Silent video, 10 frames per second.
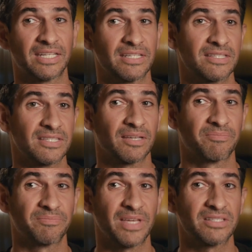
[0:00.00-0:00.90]
and
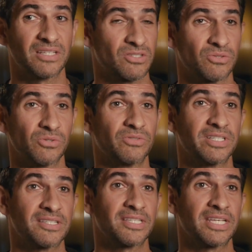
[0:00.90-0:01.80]
it's
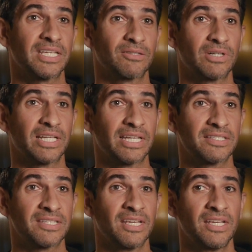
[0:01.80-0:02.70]
extraordinary to see. It really
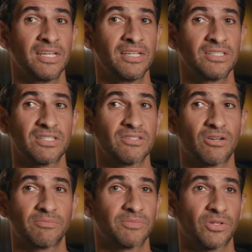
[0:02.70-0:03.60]
is. She's
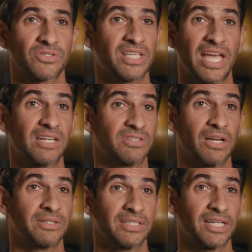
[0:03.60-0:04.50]
not scared of
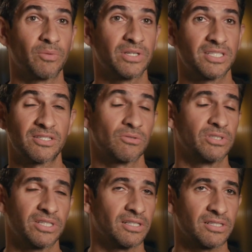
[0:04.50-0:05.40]
going there, which is
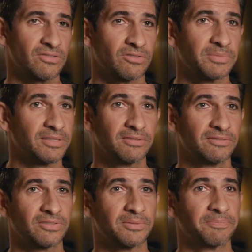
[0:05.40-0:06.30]
all you can ask
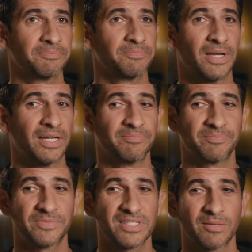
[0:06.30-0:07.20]
from
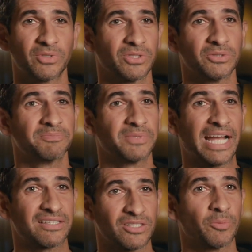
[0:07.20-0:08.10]
someone you're
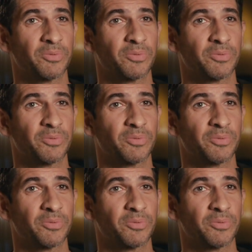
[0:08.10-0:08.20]
acting